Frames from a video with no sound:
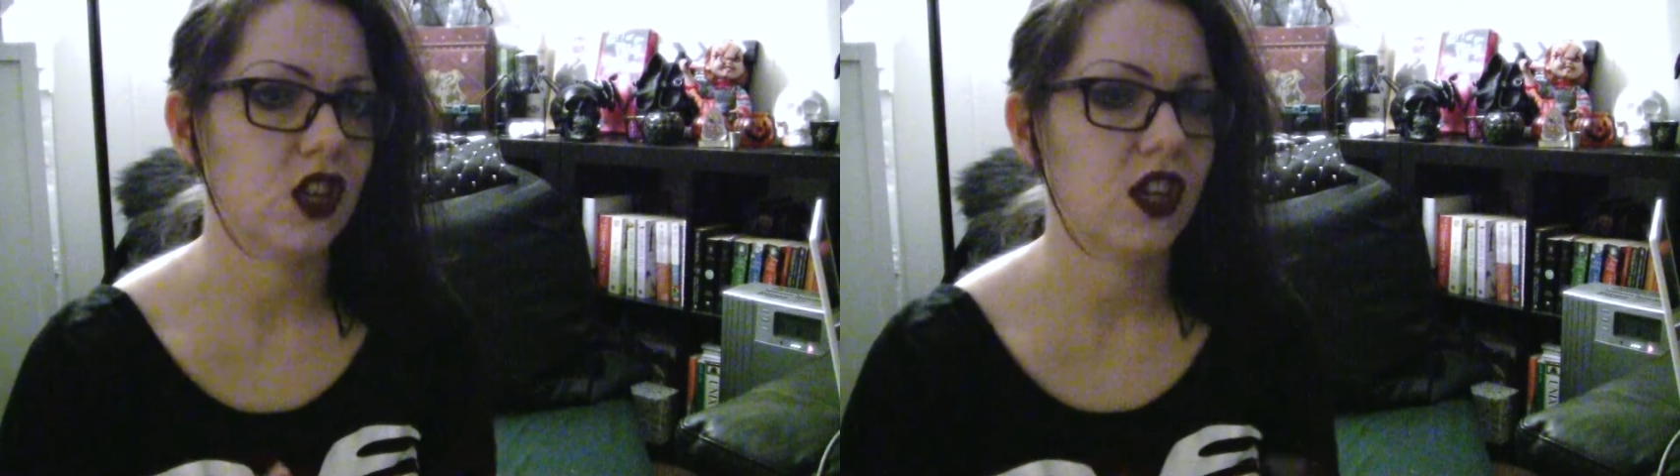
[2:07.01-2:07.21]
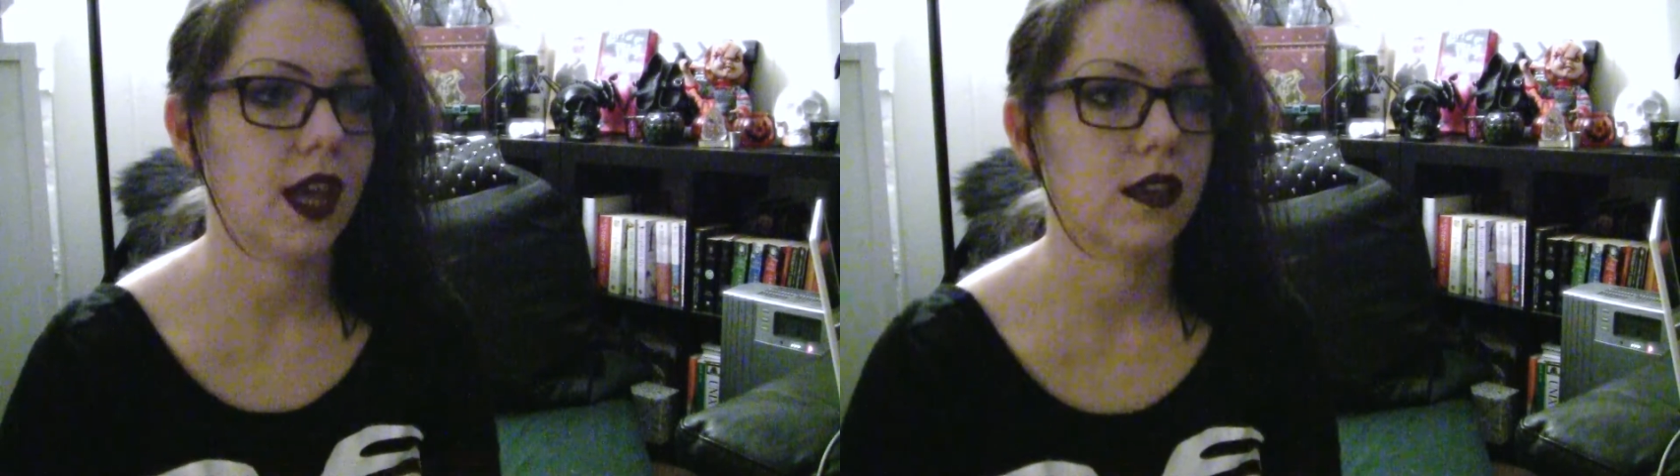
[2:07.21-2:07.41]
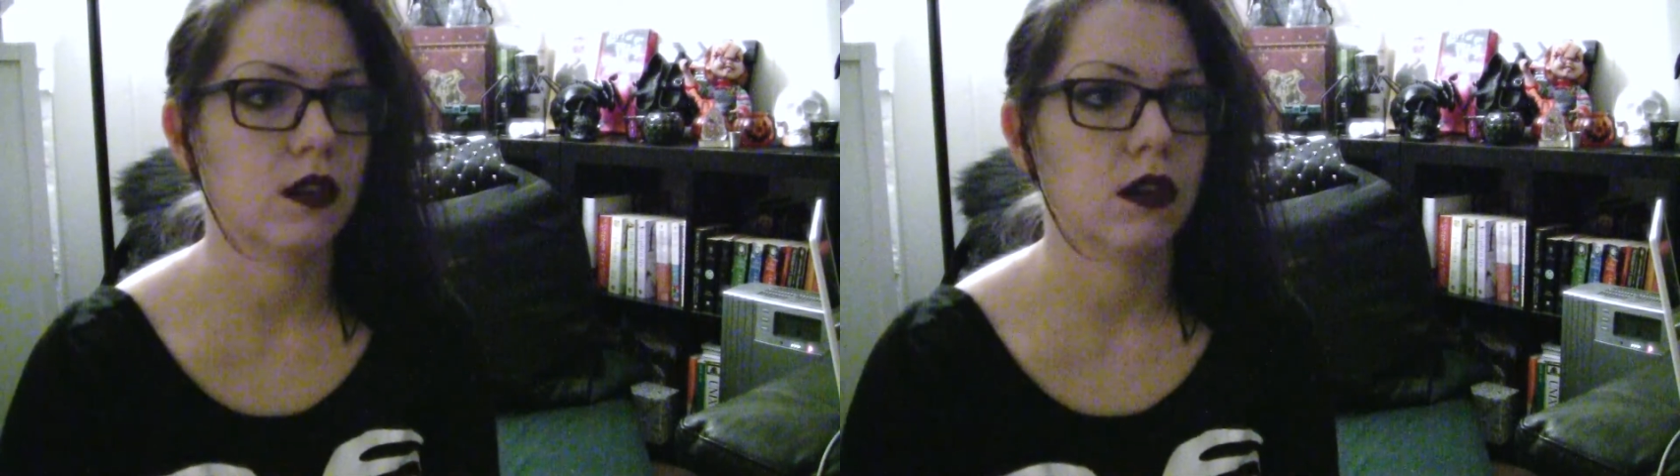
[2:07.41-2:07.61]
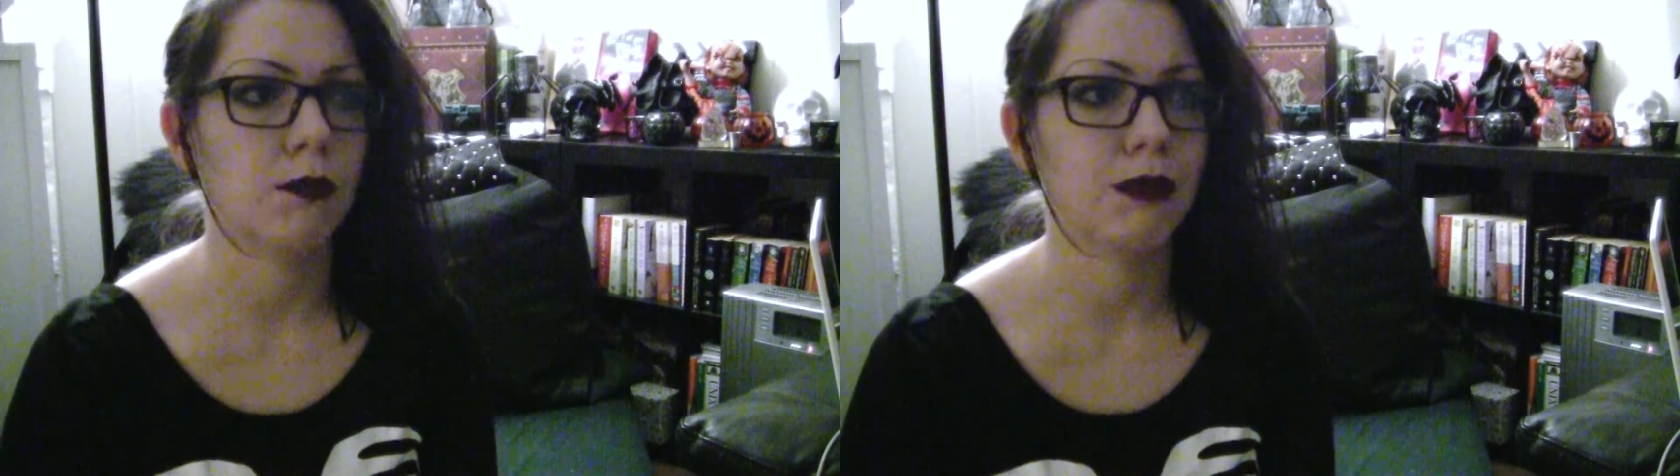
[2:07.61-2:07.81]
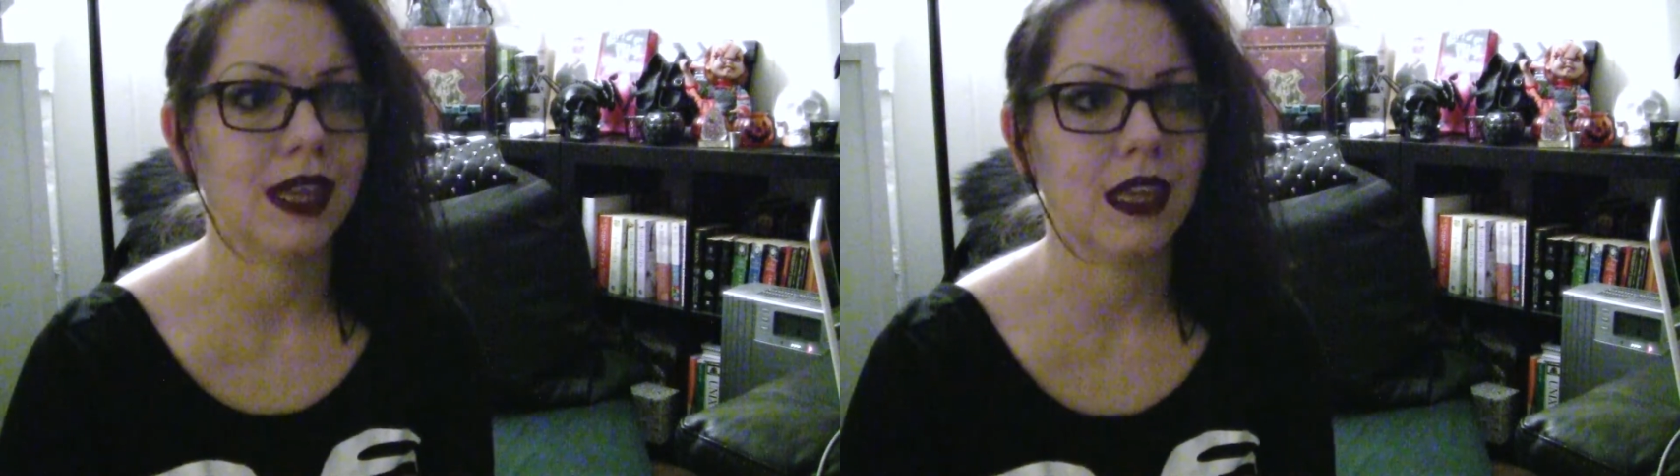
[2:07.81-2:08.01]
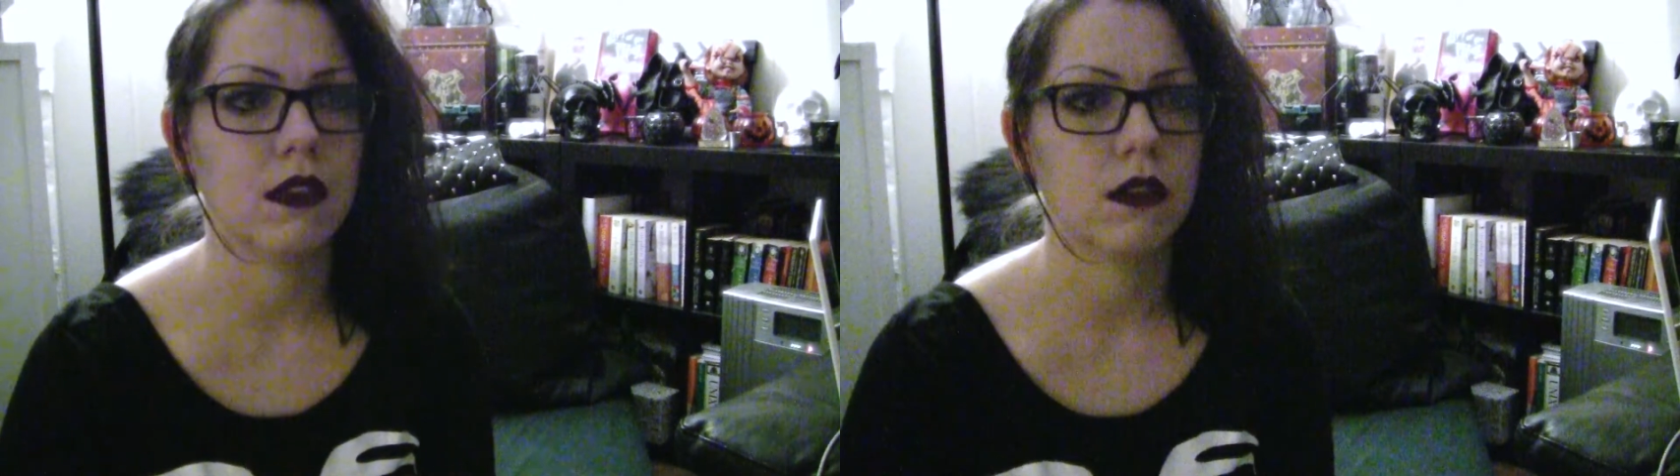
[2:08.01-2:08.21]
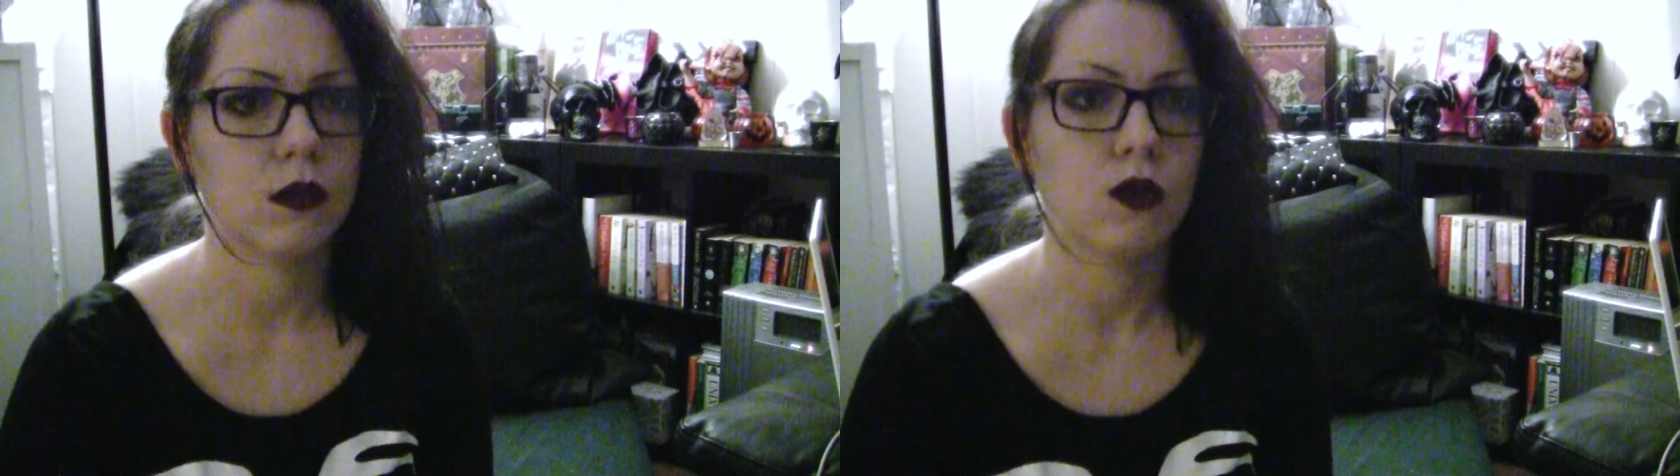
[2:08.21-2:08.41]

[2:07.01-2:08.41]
she has to complete,